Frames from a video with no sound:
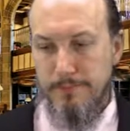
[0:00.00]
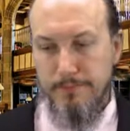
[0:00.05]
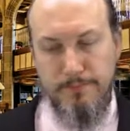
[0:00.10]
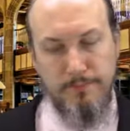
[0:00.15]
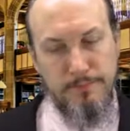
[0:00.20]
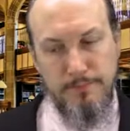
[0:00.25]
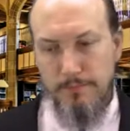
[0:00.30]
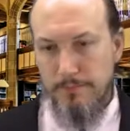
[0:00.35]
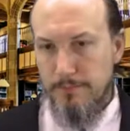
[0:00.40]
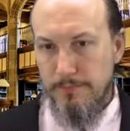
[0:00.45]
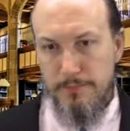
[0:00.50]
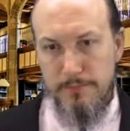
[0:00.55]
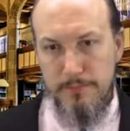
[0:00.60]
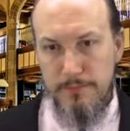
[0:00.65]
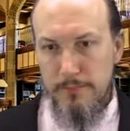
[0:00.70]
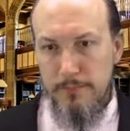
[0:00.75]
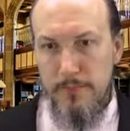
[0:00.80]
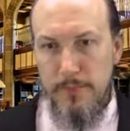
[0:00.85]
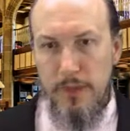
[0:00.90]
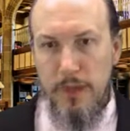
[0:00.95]

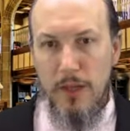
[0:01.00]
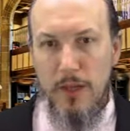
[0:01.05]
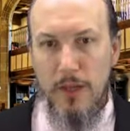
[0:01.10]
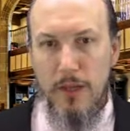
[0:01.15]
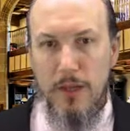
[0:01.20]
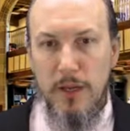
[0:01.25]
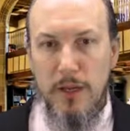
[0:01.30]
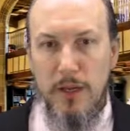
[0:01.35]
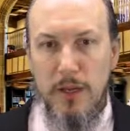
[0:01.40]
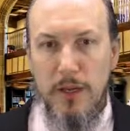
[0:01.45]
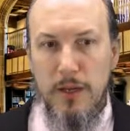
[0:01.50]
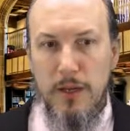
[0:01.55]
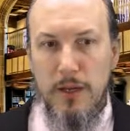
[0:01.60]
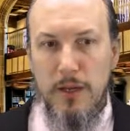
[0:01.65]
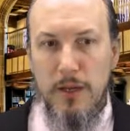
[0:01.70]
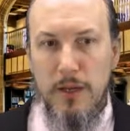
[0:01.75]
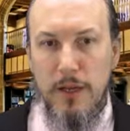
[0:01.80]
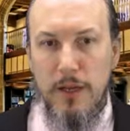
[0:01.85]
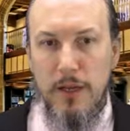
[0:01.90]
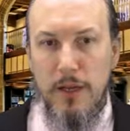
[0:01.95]

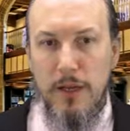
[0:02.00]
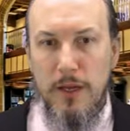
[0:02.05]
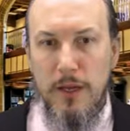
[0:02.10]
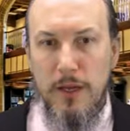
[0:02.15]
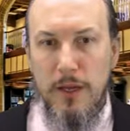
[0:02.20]
(silence)